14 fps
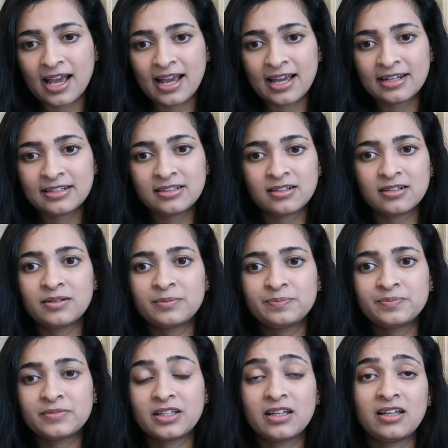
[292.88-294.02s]

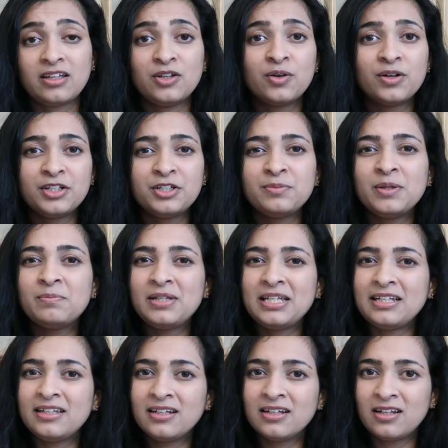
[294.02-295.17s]
And you're going to be
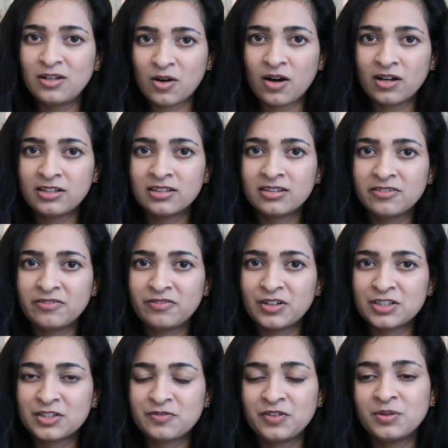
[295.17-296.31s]
bleeding a lot in the
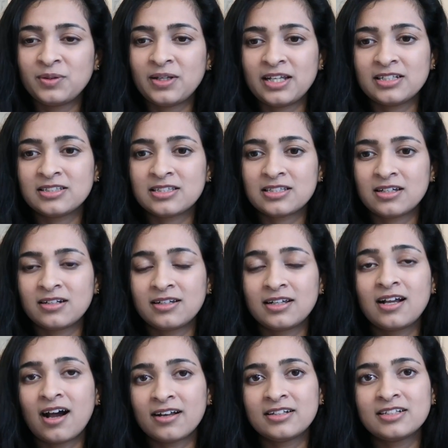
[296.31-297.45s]
first few days,
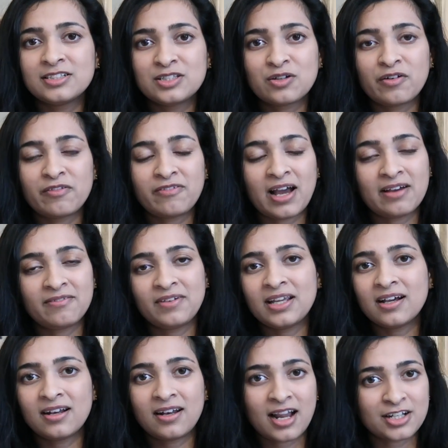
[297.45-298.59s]
regardless of having
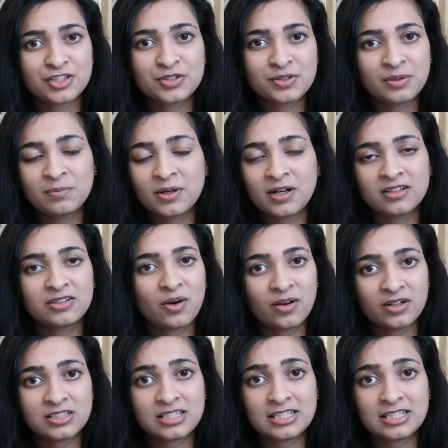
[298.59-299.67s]
a natural birth or a